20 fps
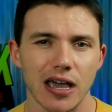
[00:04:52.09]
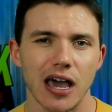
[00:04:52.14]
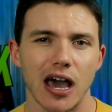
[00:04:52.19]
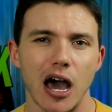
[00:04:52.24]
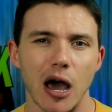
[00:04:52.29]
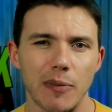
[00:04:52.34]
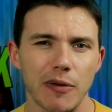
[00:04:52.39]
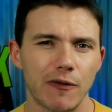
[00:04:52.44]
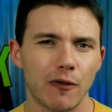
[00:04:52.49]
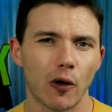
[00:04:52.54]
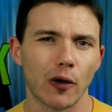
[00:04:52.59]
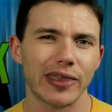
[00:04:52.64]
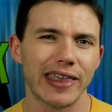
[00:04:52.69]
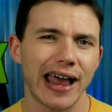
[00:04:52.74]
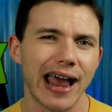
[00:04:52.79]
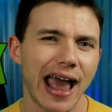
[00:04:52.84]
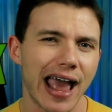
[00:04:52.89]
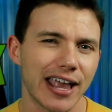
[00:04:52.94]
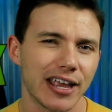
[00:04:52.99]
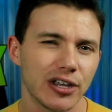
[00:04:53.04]
Uh, before
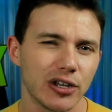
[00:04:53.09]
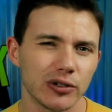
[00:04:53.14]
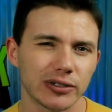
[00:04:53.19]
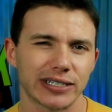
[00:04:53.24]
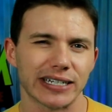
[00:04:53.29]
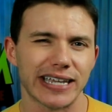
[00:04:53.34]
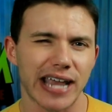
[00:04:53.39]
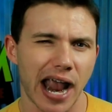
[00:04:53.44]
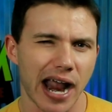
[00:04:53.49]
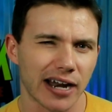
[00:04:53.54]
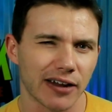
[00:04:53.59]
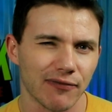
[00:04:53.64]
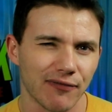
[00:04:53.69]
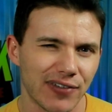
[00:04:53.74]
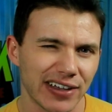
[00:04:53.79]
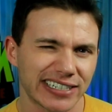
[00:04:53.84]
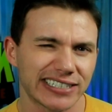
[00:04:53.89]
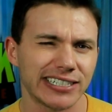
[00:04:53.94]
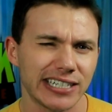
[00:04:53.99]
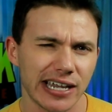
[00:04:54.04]
that, I used a Canon
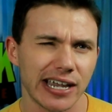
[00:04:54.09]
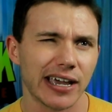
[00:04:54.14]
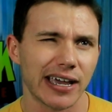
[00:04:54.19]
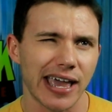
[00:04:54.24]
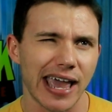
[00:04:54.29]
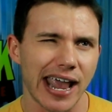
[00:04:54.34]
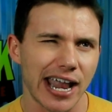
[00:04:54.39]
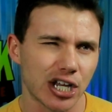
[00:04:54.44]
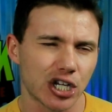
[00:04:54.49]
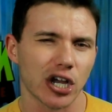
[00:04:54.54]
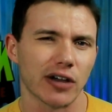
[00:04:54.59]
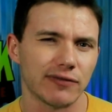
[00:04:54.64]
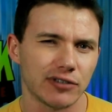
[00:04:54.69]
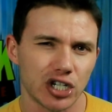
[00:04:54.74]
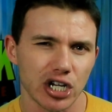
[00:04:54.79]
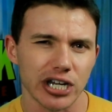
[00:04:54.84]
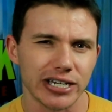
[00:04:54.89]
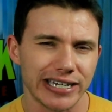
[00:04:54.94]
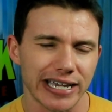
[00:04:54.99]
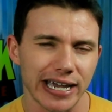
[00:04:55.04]
Vixia
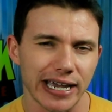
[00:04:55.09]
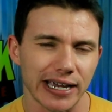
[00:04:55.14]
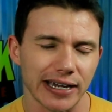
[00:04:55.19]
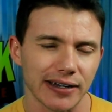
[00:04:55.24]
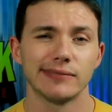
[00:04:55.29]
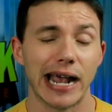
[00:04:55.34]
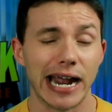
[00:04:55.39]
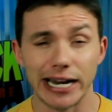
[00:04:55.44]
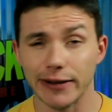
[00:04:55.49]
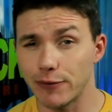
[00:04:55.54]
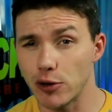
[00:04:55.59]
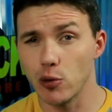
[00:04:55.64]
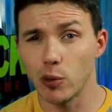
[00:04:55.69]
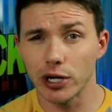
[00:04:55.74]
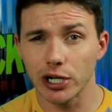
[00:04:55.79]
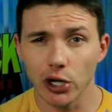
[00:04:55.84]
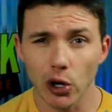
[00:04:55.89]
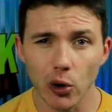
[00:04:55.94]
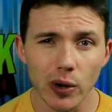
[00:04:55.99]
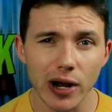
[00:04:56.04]
HF-G10. And if you
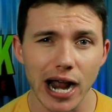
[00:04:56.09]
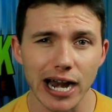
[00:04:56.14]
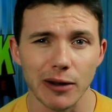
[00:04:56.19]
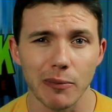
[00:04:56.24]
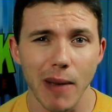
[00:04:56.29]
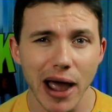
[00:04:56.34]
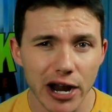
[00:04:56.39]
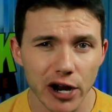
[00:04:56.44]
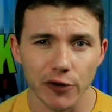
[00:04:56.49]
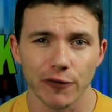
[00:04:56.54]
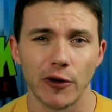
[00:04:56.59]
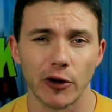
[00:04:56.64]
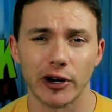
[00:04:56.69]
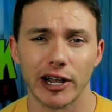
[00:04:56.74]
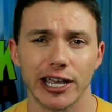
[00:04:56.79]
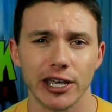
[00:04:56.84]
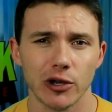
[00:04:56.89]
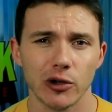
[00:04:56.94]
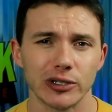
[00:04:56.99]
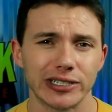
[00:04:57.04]
want to know what kind of microphone I
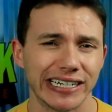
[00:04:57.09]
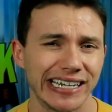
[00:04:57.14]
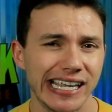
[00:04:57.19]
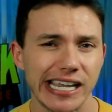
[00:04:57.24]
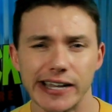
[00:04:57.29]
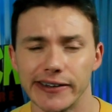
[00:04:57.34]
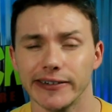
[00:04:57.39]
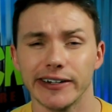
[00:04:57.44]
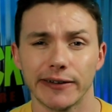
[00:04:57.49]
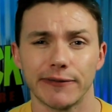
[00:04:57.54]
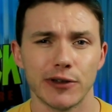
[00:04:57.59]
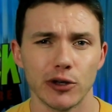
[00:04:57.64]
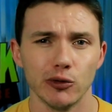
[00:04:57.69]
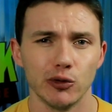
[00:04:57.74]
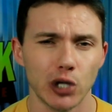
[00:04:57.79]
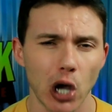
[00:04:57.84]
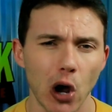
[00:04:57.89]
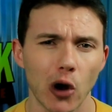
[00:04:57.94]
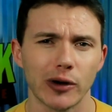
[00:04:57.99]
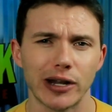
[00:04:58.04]
use, and even if you
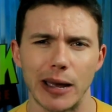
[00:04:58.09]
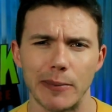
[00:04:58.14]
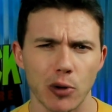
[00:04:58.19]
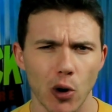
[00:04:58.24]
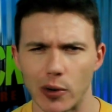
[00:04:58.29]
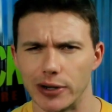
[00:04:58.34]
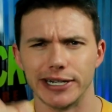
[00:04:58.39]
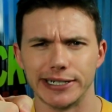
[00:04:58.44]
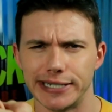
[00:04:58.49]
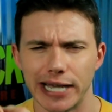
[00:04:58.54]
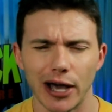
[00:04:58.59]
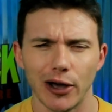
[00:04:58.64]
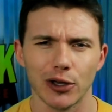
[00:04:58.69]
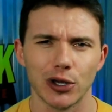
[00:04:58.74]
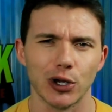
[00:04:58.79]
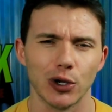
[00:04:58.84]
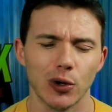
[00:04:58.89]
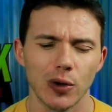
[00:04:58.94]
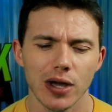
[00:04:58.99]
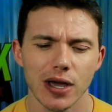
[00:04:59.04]
don't, I'm going to tell
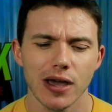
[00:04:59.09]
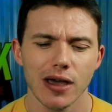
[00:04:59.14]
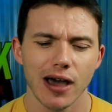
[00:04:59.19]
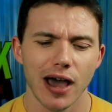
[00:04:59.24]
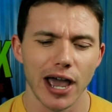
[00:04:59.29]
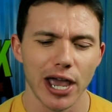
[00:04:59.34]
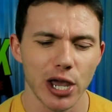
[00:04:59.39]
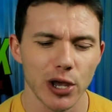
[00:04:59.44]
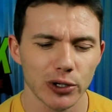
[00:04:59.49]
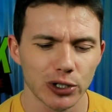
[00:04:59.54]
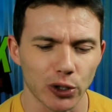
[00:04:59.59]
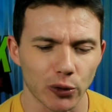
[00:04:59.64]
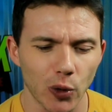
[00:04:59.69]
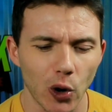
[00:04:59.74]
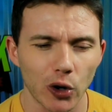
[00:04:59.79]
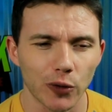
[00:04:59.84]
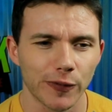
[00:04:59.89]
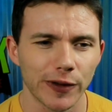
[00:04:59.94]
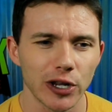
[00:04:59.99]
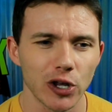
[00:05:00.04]
you, I use a
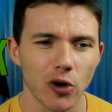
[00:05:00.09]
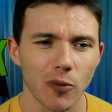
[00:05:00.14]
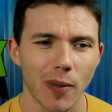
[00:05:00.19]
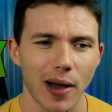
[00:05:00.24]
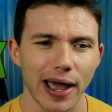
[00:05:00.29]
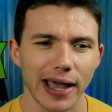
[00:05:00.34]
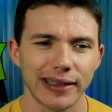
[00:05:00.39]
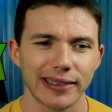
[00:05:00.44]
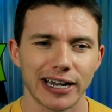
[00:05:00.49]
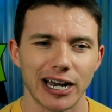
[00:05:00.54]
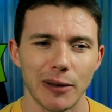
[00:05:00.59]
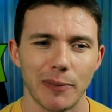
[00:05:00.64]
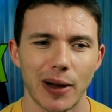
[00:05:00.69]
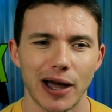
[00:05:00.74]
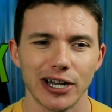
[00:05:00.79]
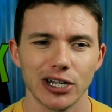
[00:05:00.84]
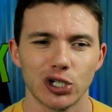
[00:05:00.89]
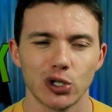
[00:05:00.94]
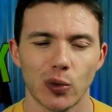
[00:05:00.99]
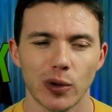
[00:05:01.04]
Rode video mic that I
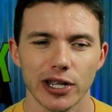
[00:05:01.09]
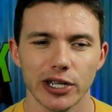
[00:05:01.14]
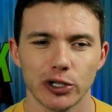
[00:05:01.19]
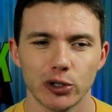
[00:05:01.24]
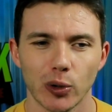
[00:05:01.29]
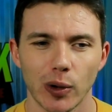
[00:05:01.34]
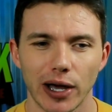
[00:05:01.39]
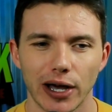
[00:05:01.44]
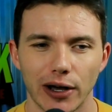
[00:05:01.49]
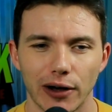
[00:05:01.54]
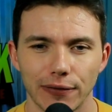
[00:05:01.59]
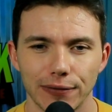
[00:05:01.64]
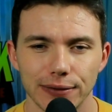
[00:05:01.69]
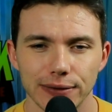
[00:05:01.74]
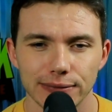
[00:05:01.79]
bought in 2012.